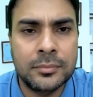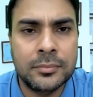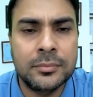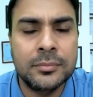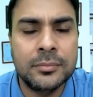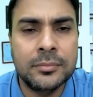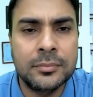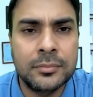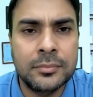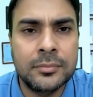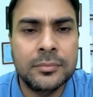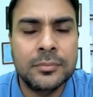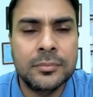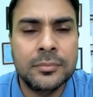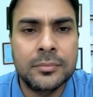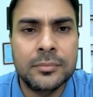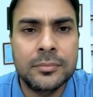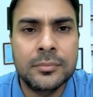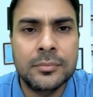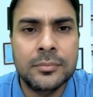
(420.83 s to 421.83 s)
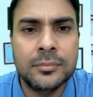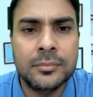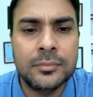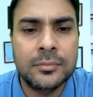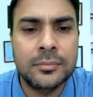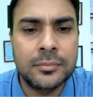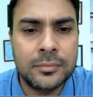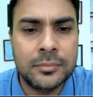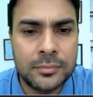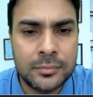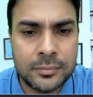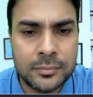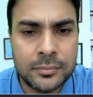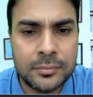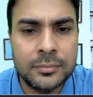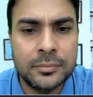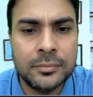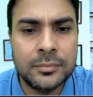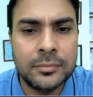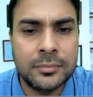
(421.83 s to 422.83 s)

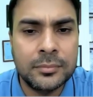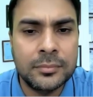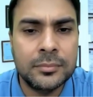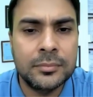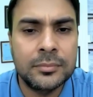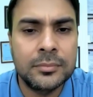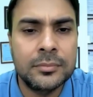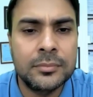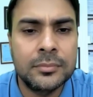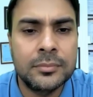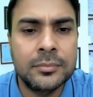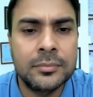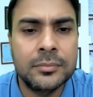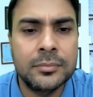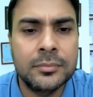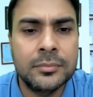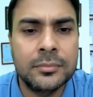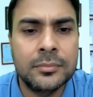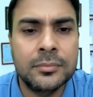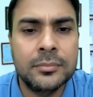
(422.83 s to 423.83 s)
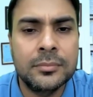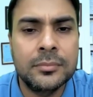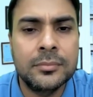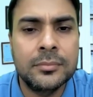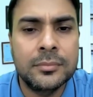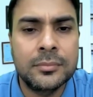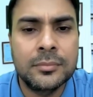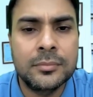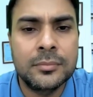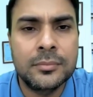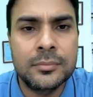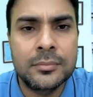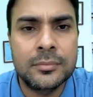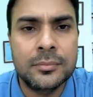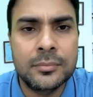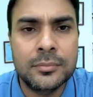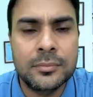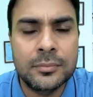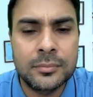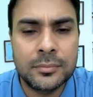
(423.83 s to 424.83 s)

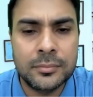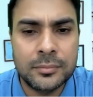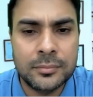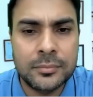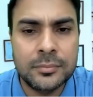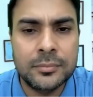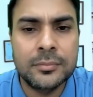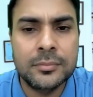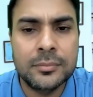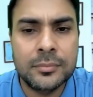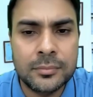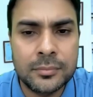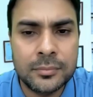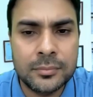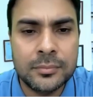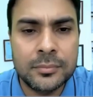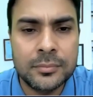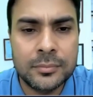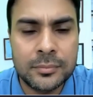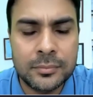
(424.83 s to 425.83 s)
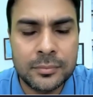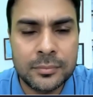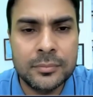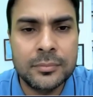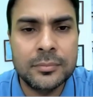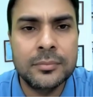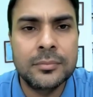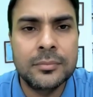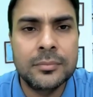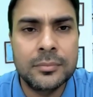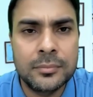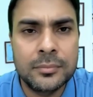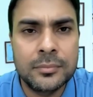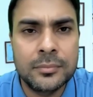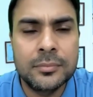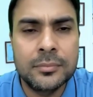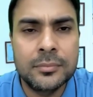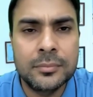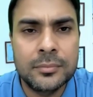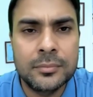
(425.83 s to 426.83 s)

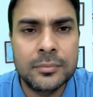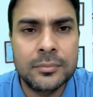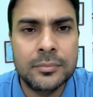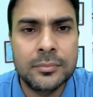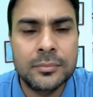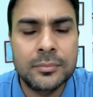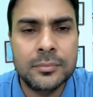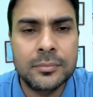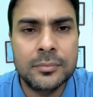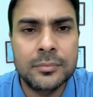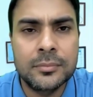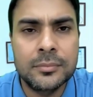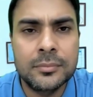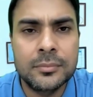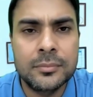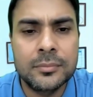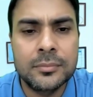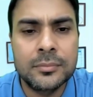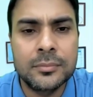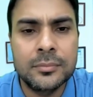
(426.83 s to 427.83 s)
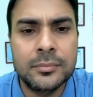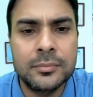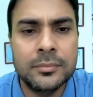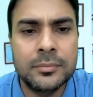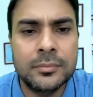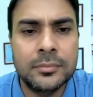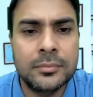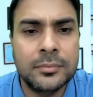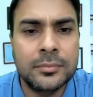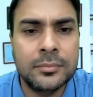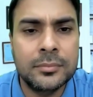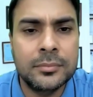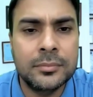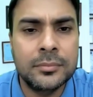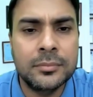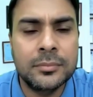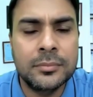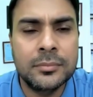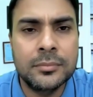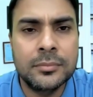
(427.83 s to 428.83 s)
The person shown says nothing.